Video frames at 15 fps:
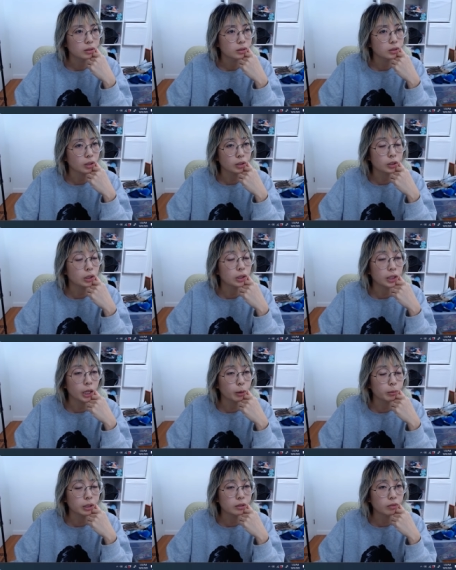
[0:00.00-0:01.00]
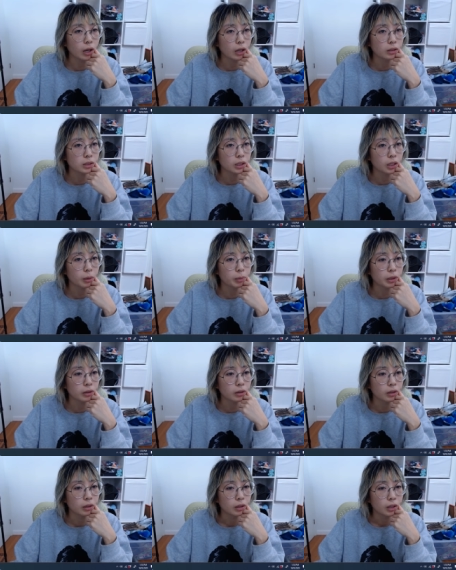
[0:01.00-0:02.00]
So I should name these files a lot
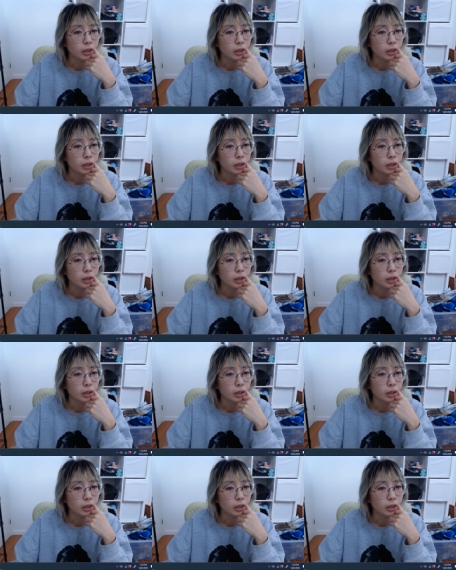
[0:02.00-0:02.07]
better.